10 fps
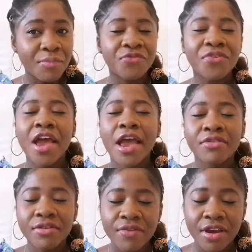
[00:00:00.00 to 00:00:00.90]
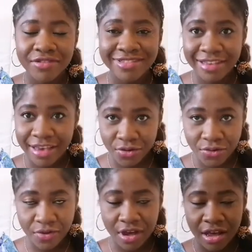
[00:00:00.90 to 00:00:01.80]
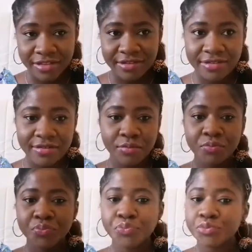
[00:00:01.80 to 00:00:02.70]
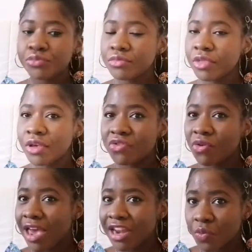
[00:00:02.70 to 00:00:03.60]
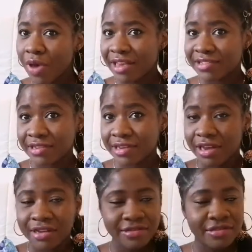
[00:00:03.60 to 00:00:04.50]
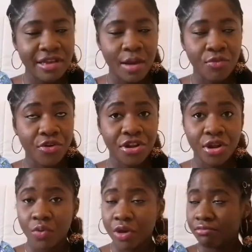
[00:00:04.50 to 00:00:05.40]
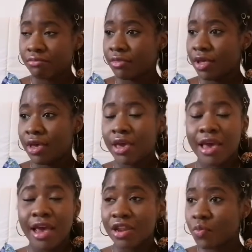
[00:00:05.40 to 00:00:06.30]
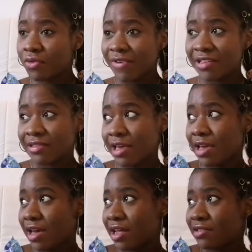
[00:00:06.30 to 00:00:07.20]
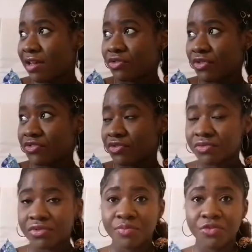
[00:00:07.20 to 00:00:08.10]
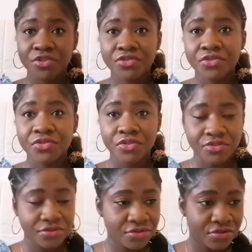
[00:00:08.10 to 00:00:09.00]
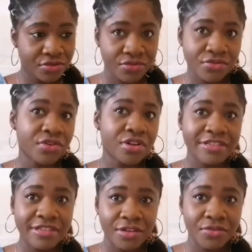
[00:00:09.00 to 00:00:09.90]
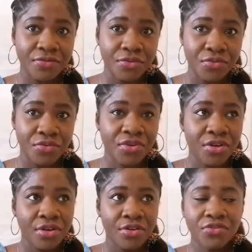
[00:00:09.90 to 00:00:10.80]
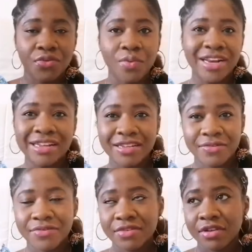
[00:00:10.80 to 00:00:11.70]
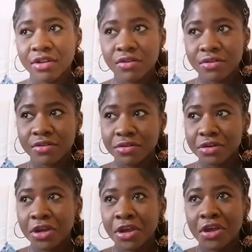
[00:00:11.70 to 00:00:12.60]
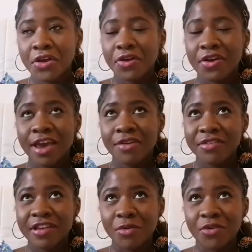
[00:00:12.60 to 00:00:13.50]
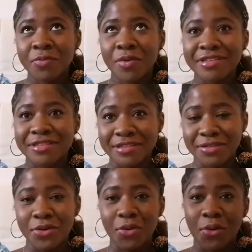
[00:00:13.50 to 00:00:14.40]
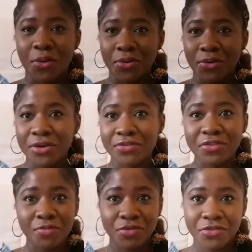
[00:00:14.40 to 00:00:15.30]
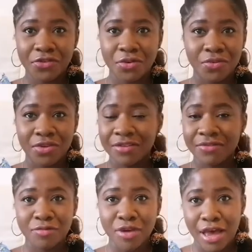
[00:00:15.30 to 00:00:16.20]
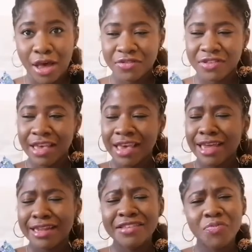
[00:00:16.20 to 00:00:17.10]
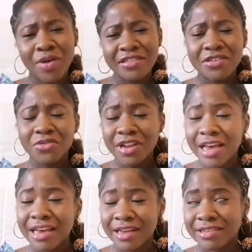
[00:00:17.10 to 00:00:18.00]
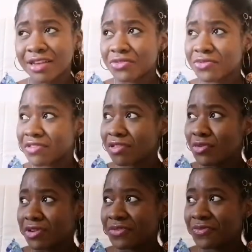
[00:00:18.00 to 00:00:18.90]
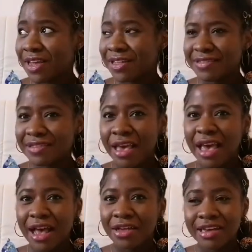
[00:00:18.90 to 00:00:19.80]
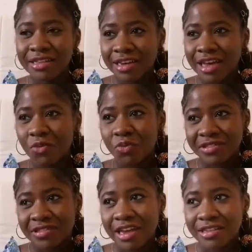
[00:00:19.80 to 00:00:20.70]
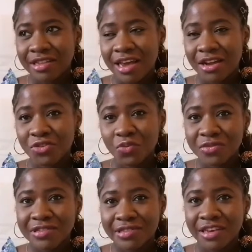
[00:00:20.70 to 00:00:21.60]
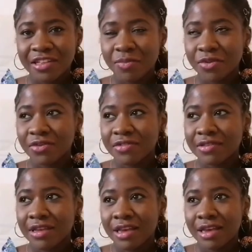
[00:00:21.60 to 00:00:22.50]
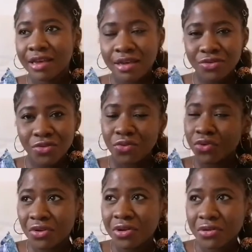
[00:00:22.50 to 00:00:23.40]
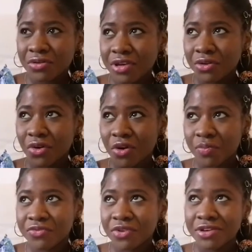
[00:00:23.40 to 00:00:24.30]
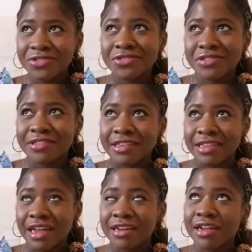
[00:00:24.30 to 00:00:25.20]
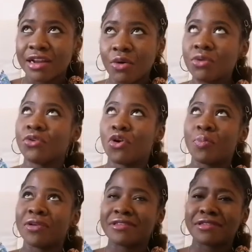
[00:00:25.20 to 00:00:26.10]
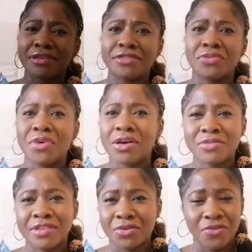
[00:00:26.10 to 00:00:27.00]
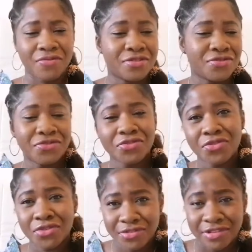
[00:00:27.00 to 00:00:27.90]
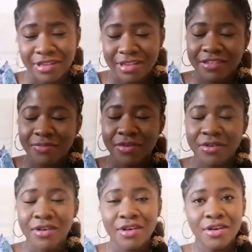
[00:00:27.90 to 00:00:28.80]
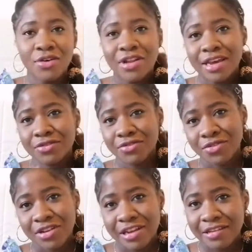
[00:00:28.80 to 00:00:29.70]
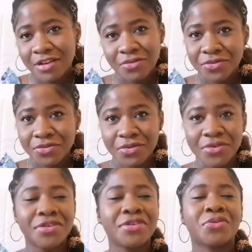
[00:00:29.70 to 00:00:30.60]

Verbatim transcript: I'm very, very scared of cats. So, anywhere I see cats, I'm running away. And if, if I see a cat across the road, I'm going to cross to the other side of the road. So, when I lived in London, every time I was passing or going to the bus stop or leaving my house, there's a particular cat that used to sit on the fence the, the cat will be sat there and you won't see it because you know you're not looking up. So if you sit there and then I'll look up and see the way I'll take off and just cross to the next part, like to the other side of the road,